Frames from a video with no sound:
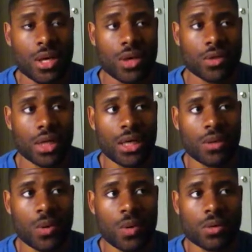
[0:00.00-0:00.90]
Okay,
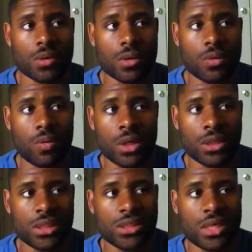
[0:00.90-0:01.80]
one
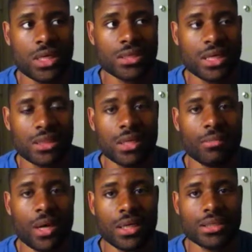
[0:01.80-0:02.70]
of these things I think
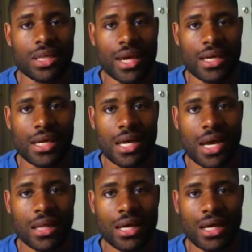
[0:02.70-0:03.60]
about is that
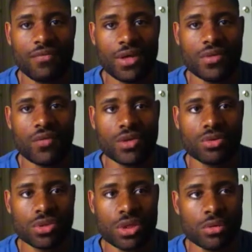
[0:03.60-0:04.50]
a lot of
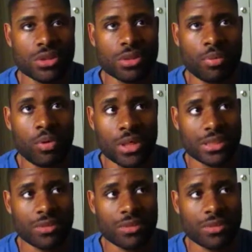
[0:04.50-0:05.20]
individuals don't support us.